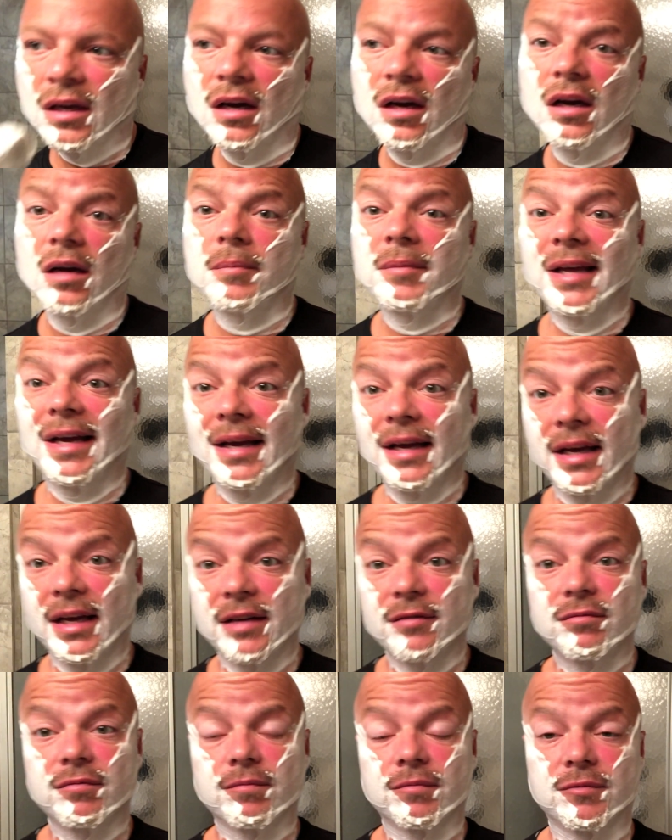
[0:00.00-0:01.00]
Um, they
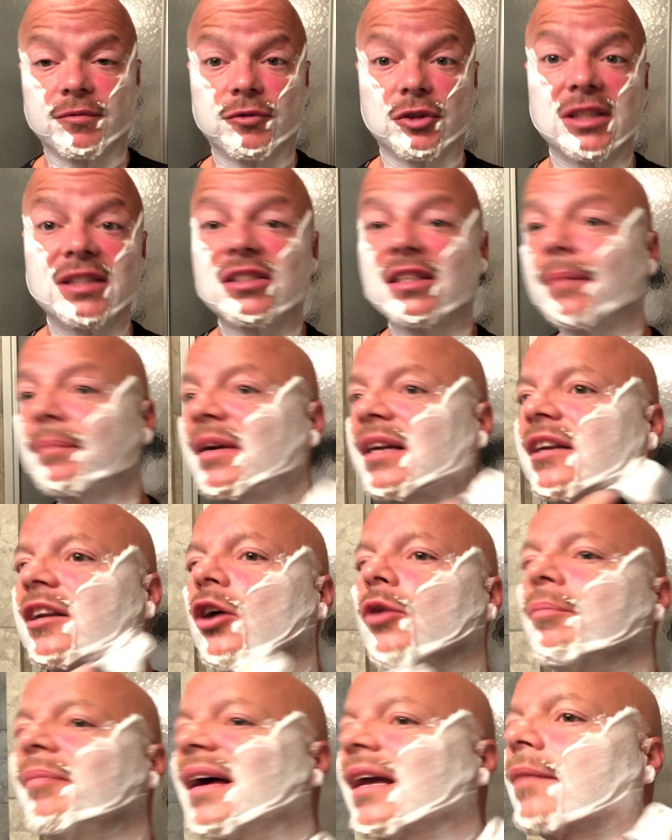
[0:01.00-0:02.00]
had free shipping,
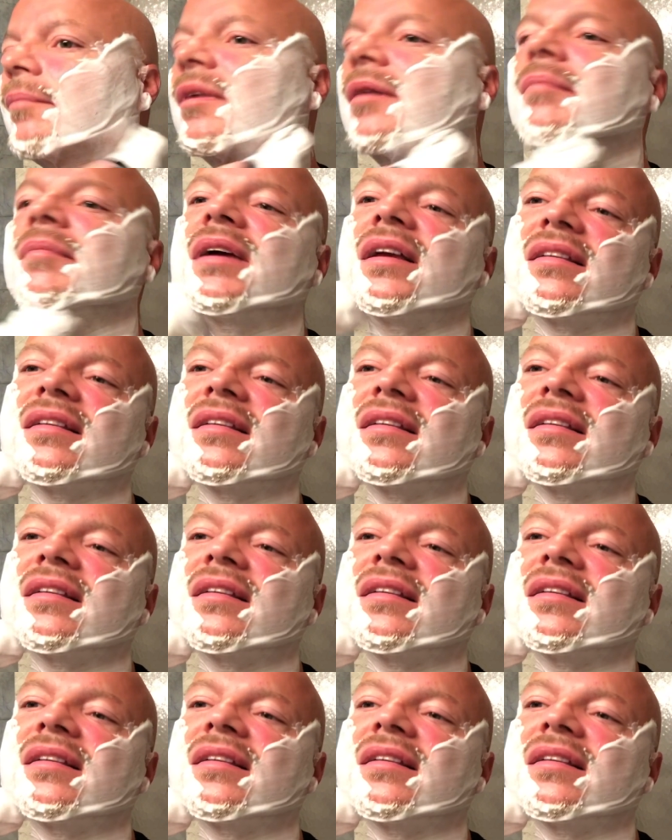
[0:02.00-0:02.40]
no minimum.